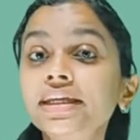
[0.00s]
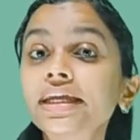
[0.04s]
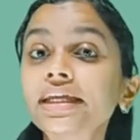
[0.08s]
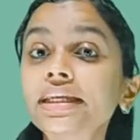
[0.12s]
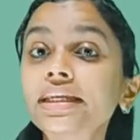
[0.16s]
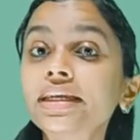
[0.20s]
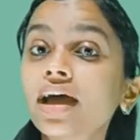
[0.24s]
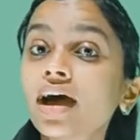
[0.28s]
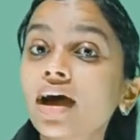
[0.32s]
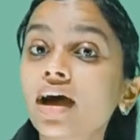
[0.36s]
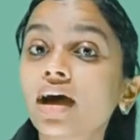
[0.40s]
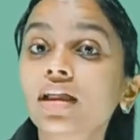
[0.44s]

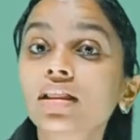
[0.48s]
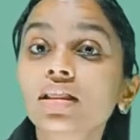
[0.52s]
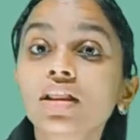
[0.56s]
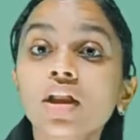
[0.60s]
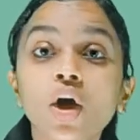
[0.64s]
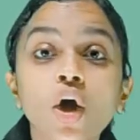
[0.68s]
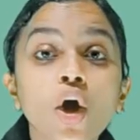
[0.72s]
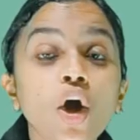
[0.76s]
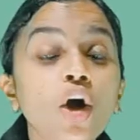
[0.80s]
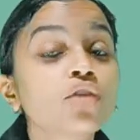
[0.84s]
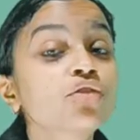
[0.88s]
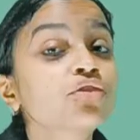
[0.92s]

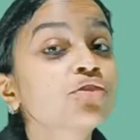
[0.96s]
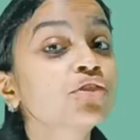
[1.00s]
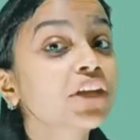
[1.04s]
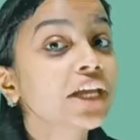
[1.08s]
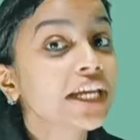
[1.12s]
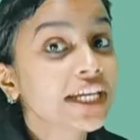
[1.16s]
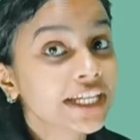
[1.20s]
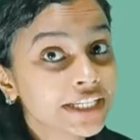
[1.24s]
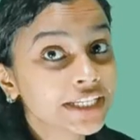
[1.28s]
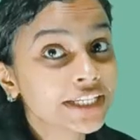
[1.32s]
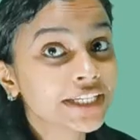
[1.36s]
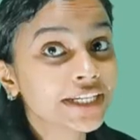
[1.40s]
canal of
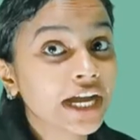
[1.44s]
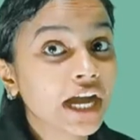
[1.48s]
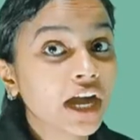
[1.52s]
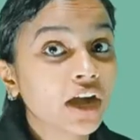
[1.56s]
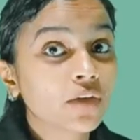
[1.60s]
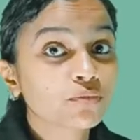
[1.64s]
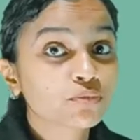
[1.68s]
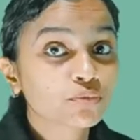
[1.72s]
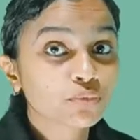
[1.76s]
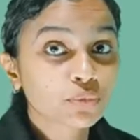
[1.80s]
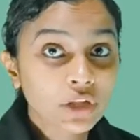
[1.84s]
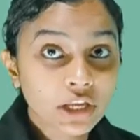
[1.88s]
India,